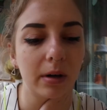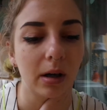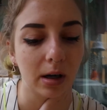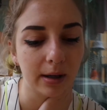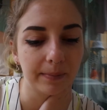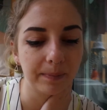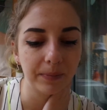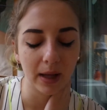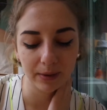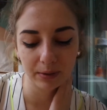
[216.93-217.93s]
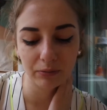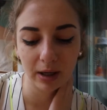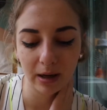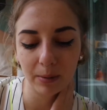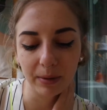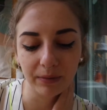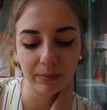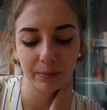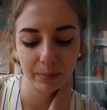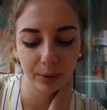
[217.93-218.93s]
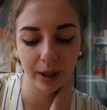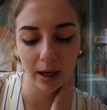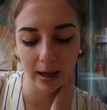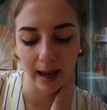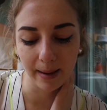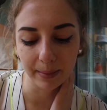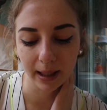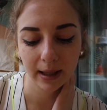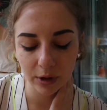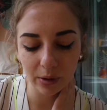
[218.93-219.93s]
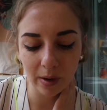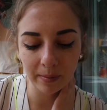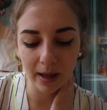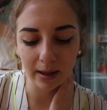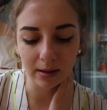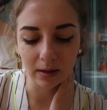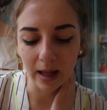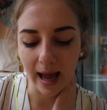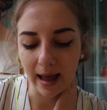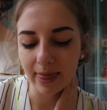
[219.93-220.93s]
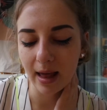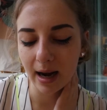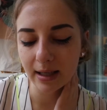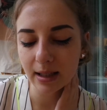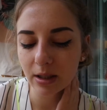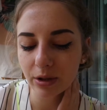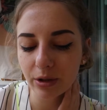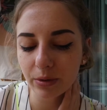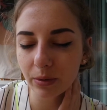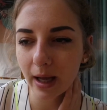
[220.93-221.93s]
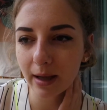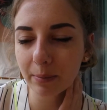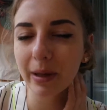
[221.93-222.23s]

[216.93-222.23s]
Um, I would right now be pretty unhappy. So I'm like glad that I didn't do that.